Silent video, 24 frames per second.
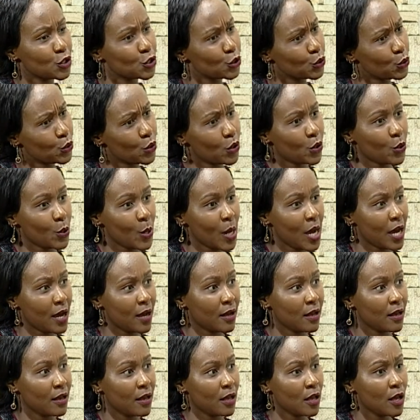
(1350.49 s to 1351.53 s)
do you know her
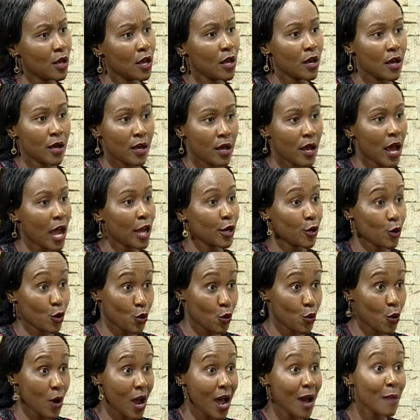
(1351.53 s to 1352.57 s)
I don't
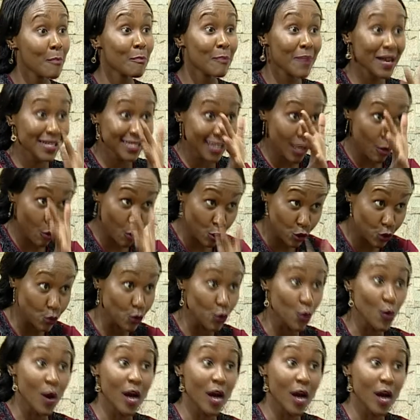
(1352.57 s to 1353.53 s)
know her, but I want to know her